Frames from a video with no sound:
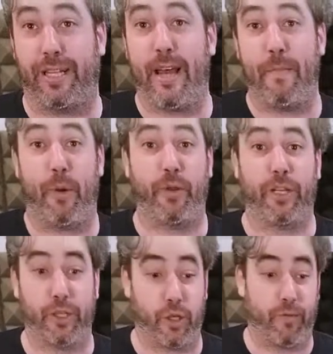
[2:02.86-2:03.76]
temple, the
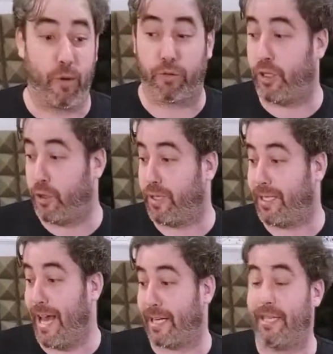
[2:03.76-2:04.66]
Lizardfolk do
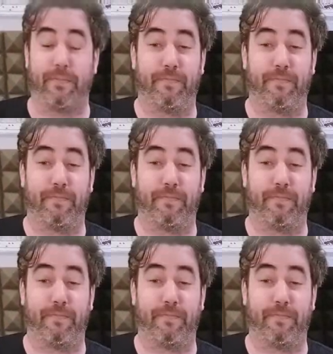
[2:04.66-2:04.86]
detect him.